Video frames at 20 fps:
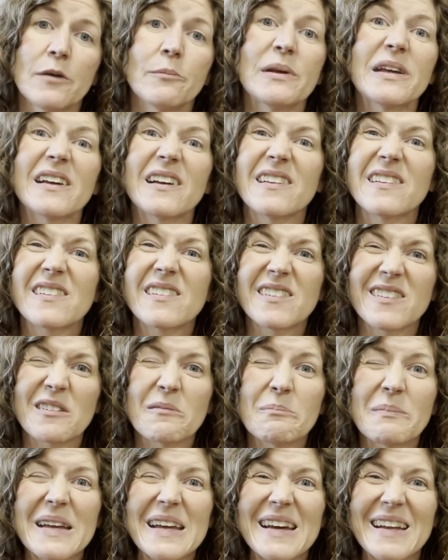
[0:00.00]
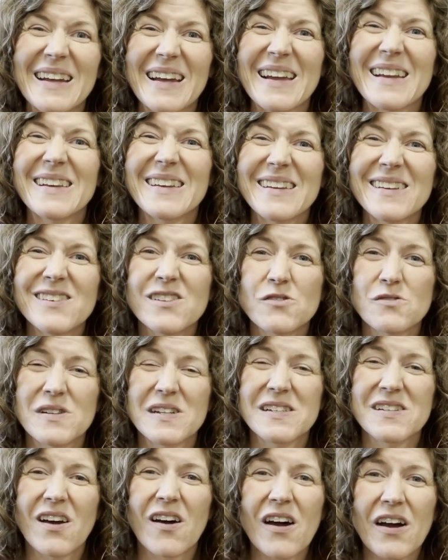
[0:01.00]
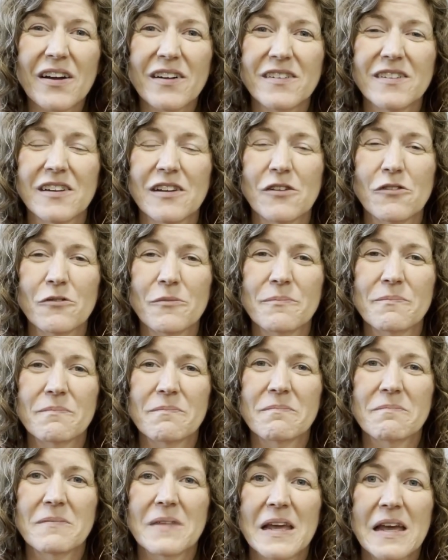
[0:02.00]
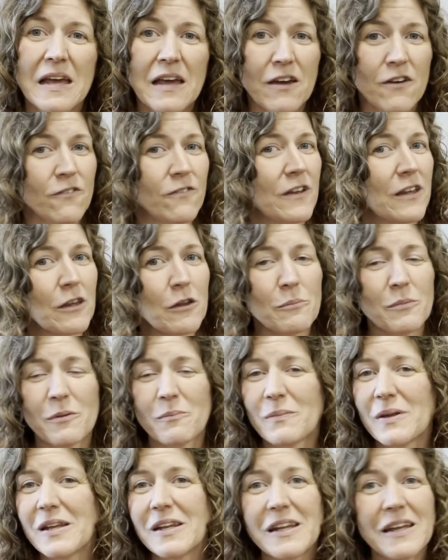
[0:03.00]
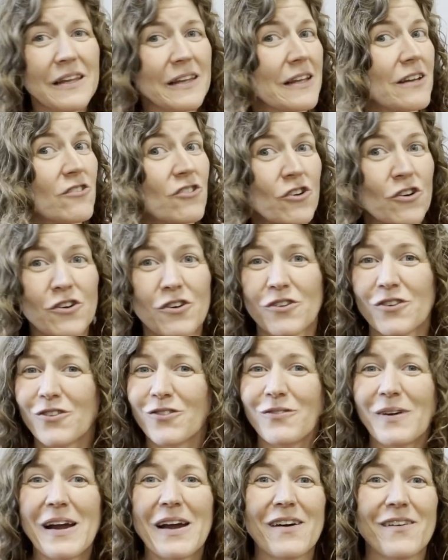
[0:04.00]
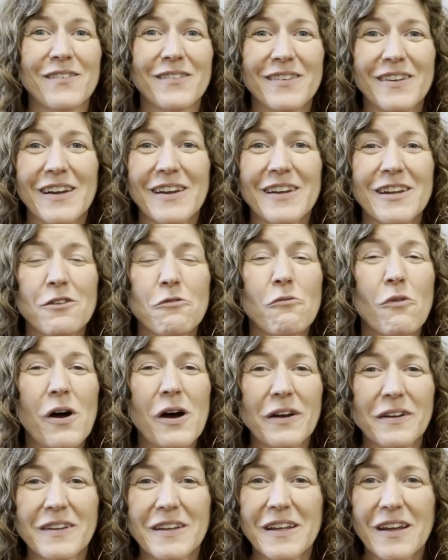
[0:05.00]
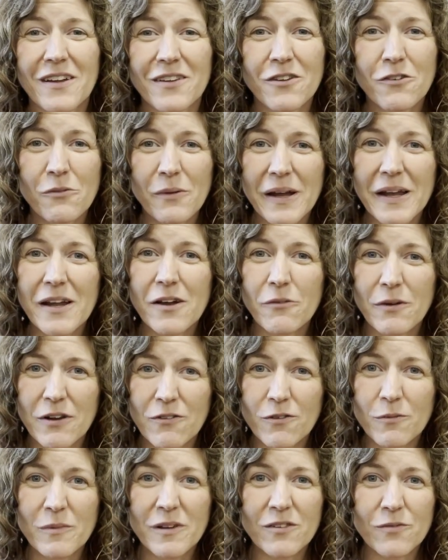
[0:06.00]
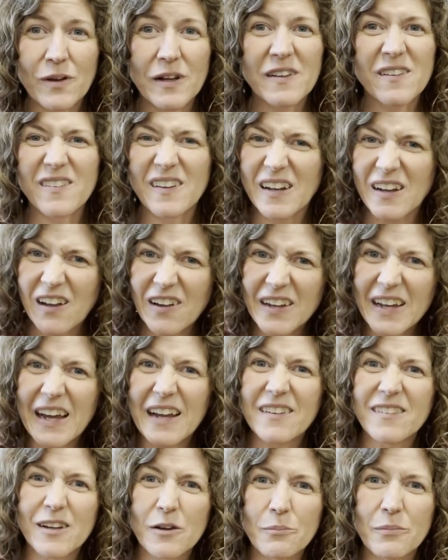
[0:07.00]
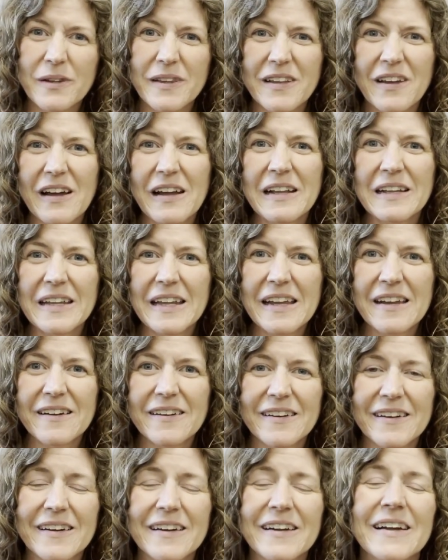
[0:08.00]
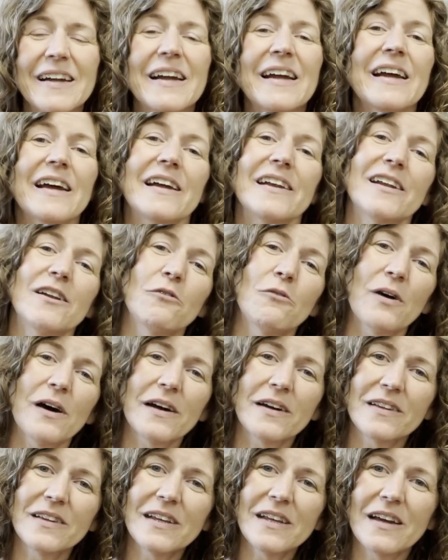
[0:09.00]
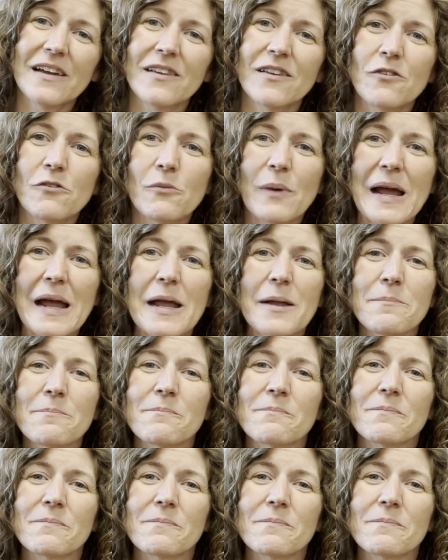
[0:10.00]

because there's a man I need you to talk to." Philip immediately turned around and he walked the other way away from his friends, said, "I'll catch up with y'all later." And he walked the other way.